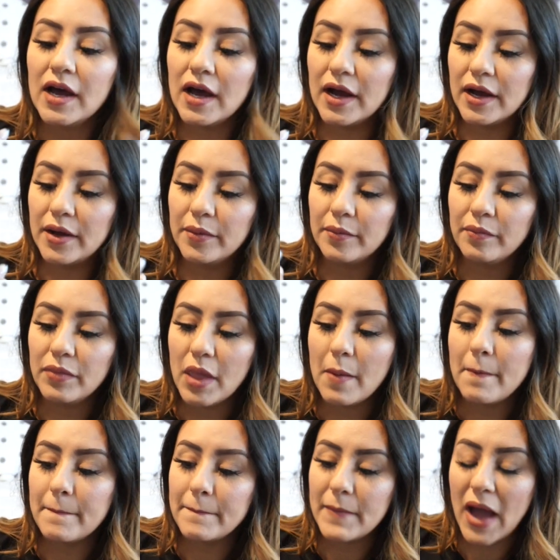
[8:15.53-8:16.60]
um
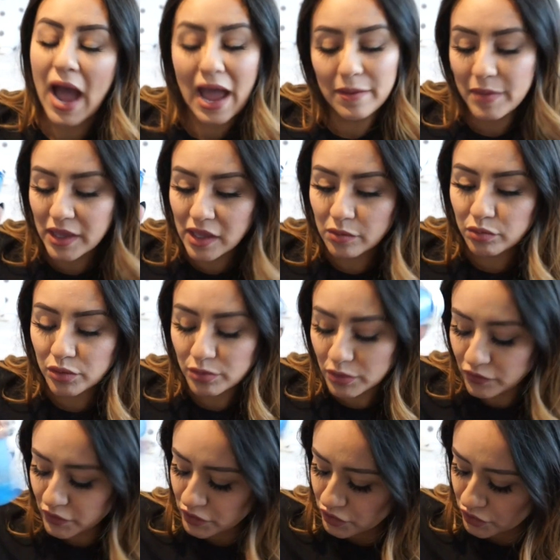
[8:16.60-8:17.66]
eye makeup
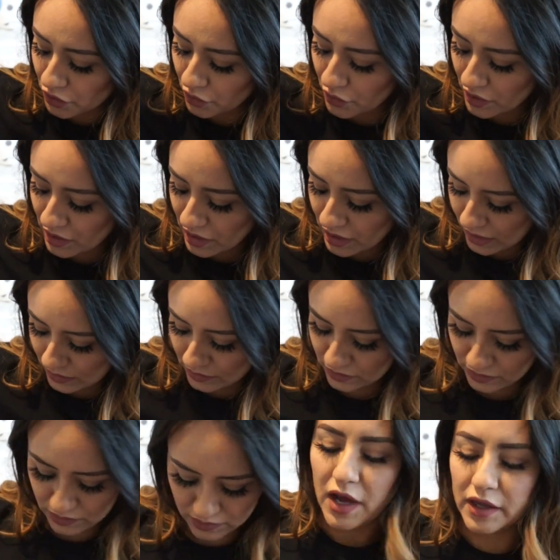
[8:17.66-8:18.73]
remover. So
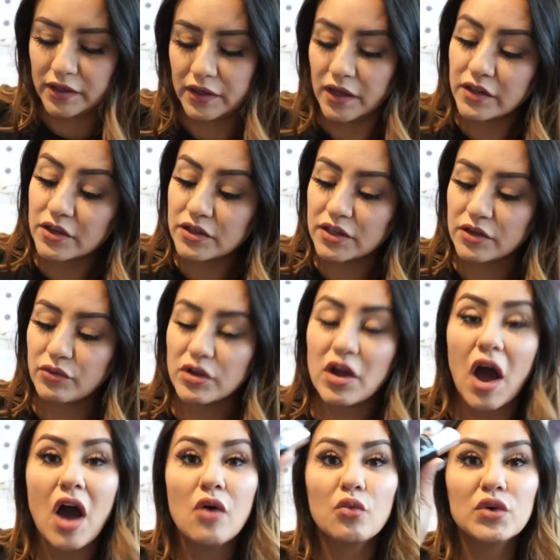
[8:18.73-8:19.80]
yes, another thing we
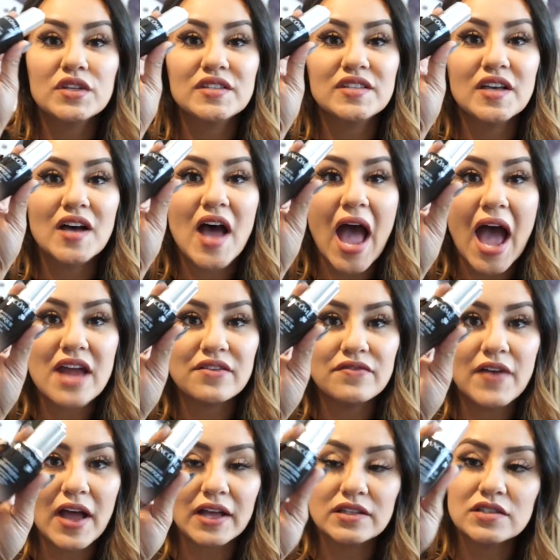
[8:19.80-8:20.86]
got was the
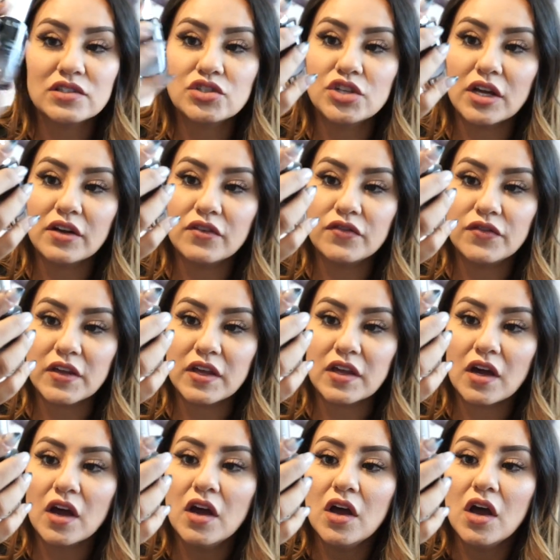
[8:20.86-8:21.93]
Advanced
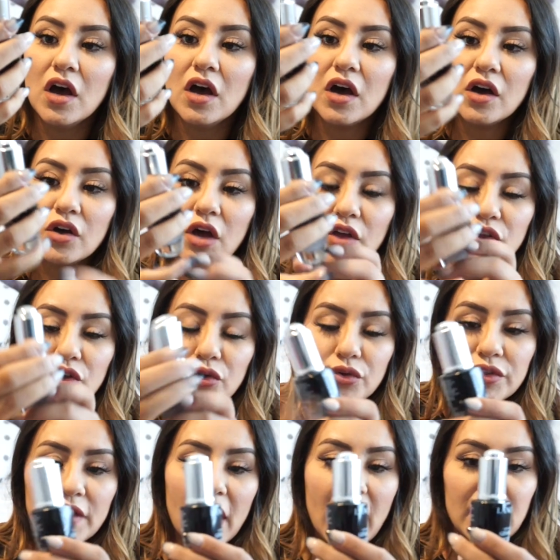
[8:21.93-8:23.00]
Genifique
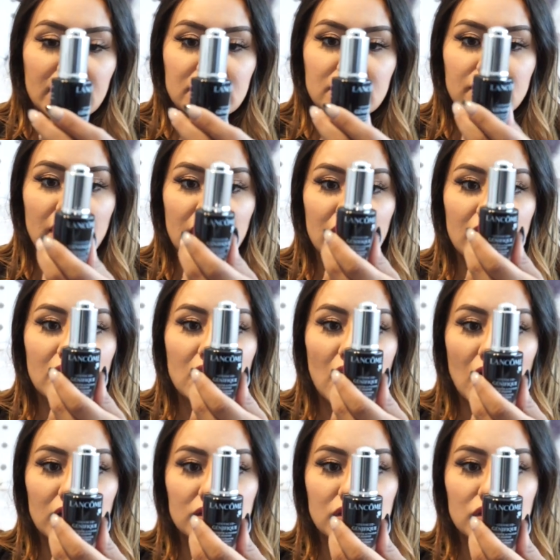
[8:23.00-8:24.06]
Youth Activating
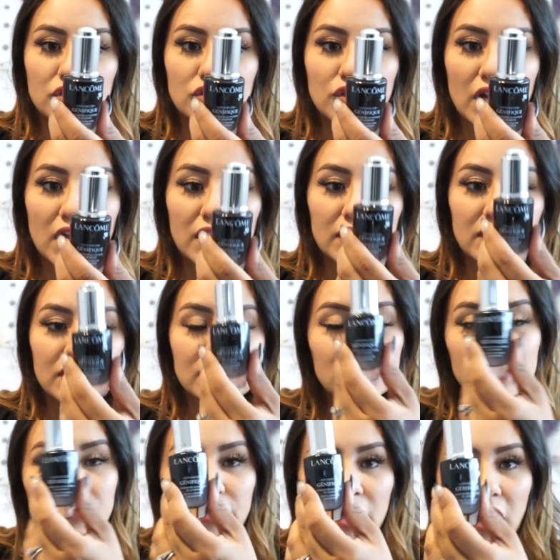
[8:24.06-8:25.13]
Concentrate. This
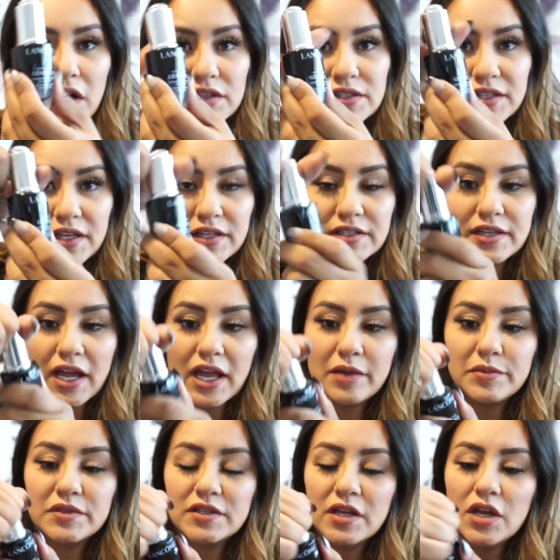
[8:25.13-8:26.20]
is for all skin
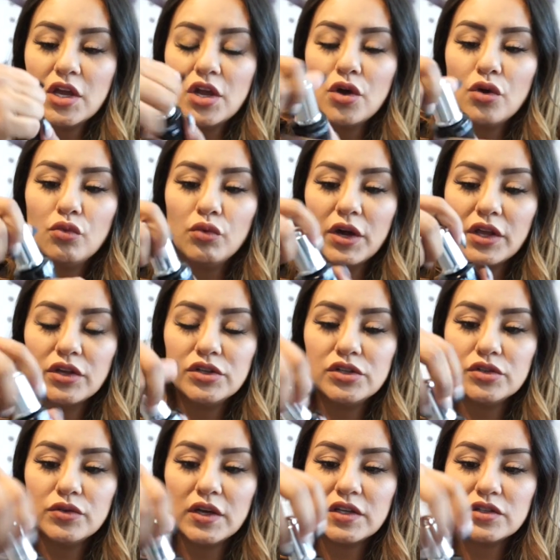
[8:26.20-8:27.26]
types. What you
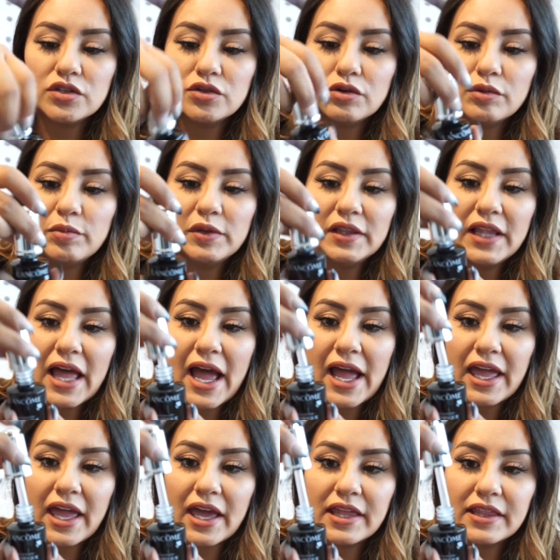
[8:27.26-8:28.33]
do is you
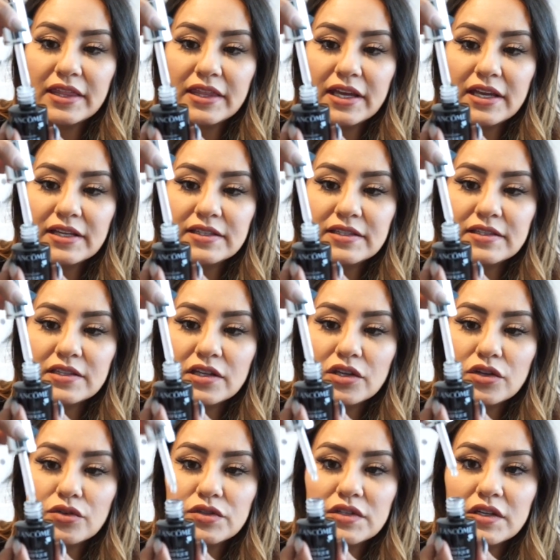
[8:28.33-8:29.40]
apply this
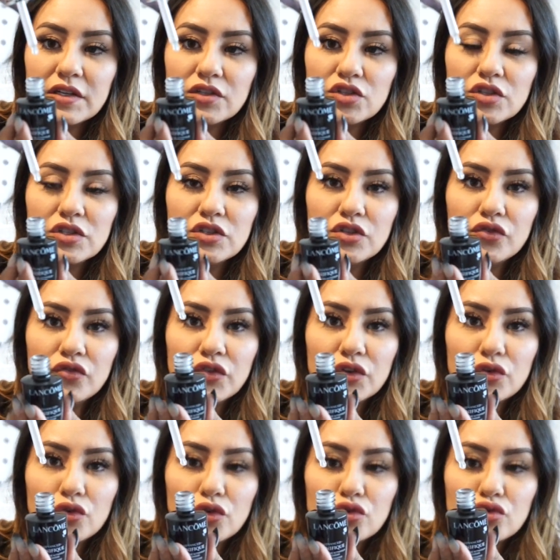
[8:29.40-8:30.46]
using just a
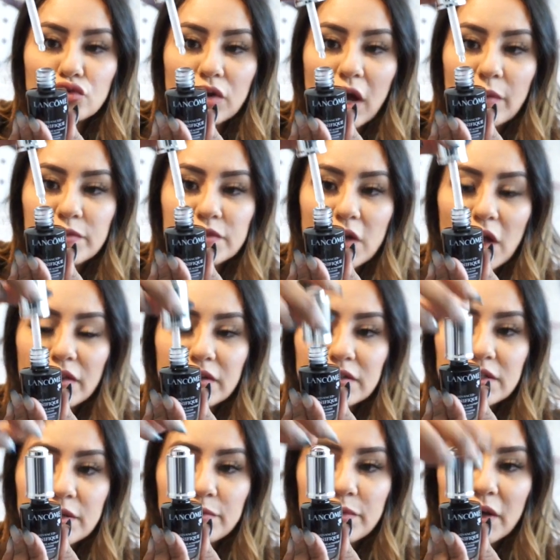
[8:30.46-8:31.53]
few drops on the
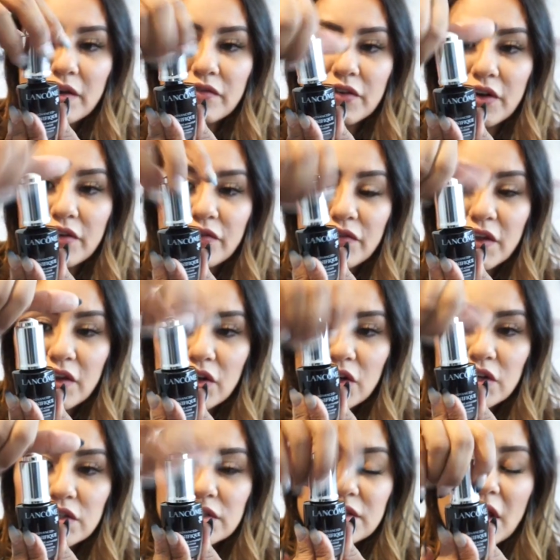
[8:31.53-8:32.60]
tip of your
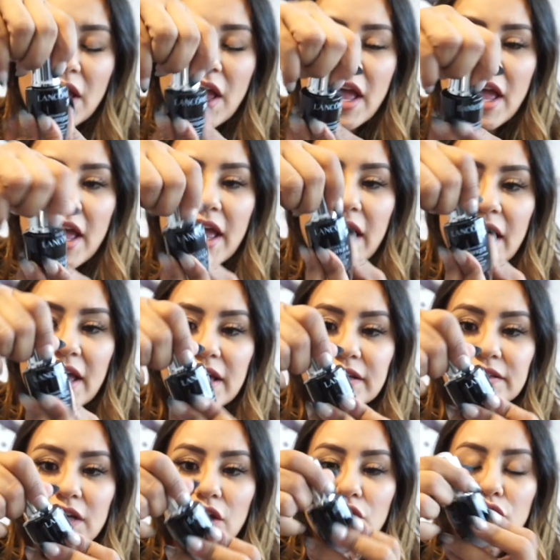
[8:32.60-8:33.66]
fingers,
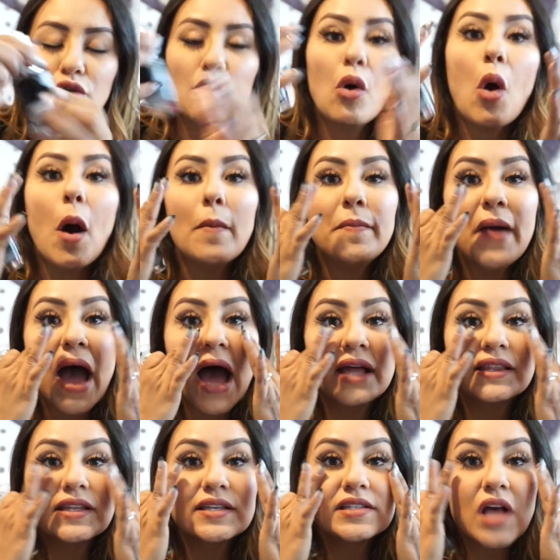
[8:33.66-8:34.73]
and you
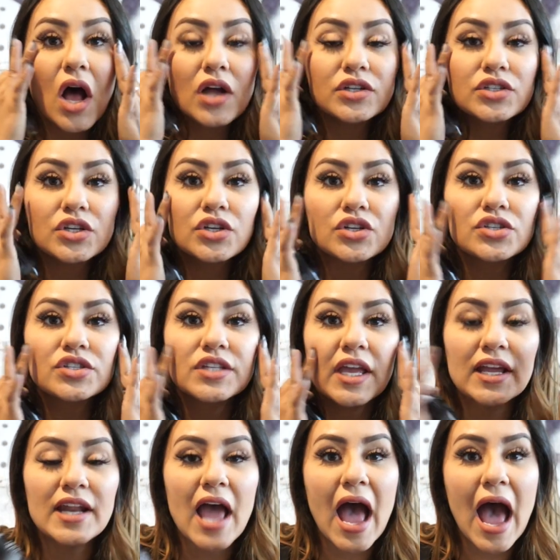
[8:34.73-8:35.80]
pat this onto your
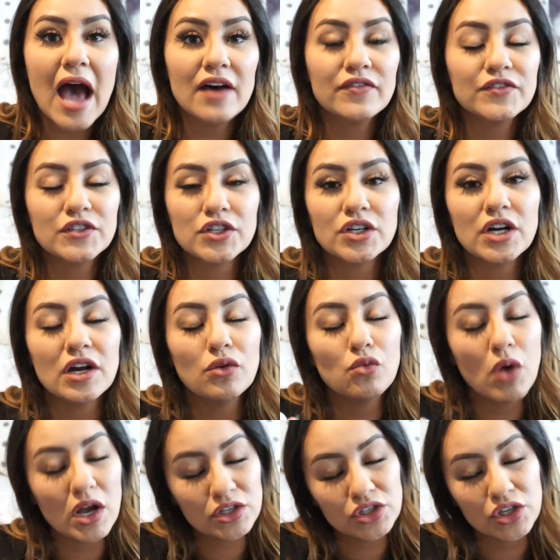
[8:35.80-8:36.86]
skin after
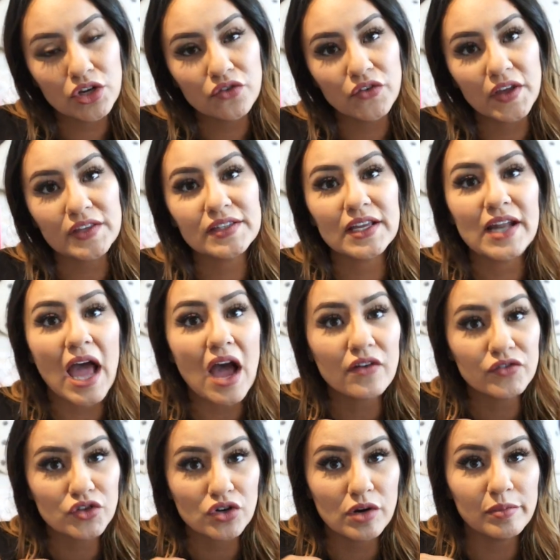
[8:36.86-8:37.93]
washing your face and
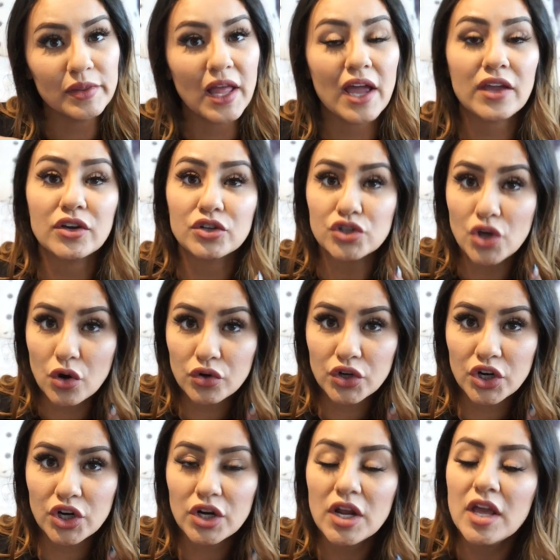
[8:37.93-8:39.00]
after applying your
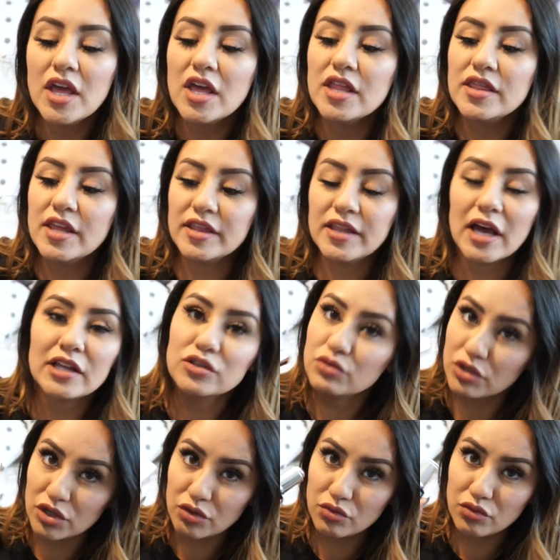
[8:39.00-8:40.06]
toner. Then that's
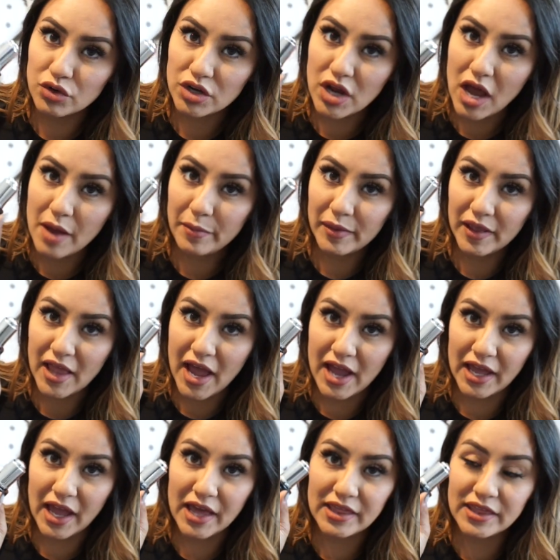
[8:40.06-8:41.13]
when you would
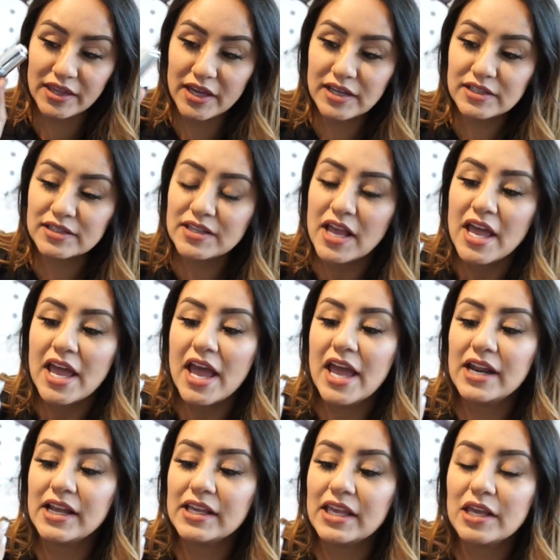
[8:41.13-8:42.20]
apply this,
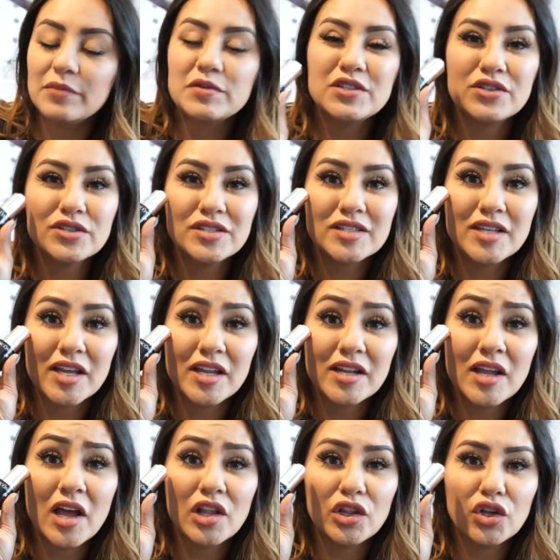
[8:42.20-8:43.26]
and it keeps your
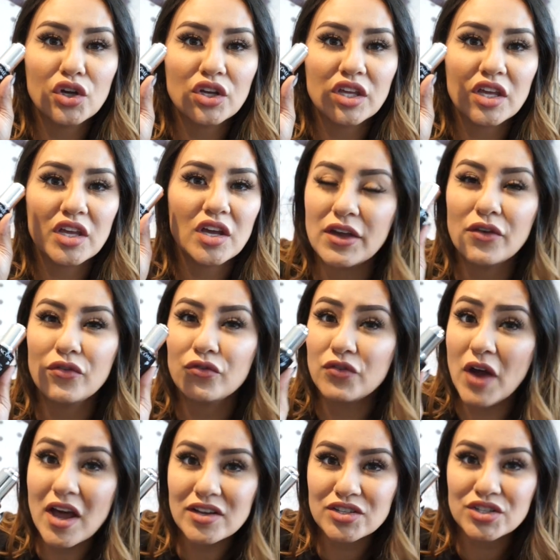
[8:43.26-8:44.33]
skin looking
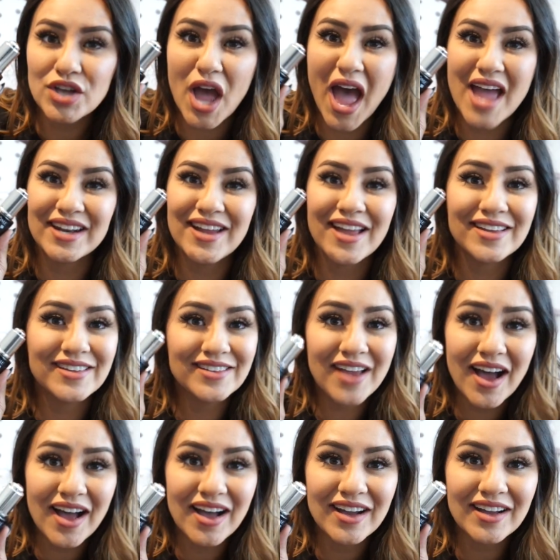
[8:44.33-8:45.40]
fresh and
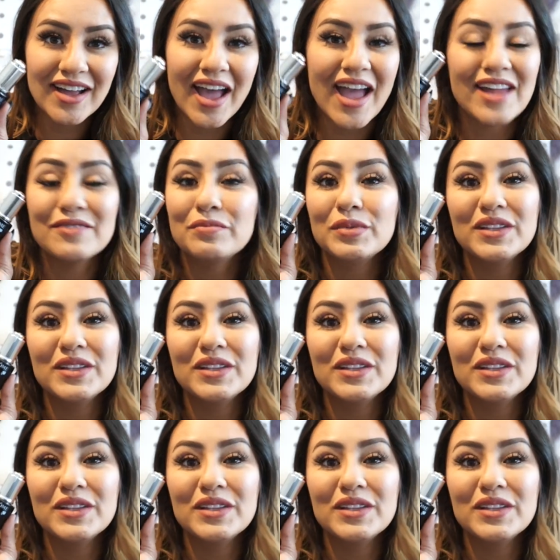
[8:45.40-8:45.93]
young and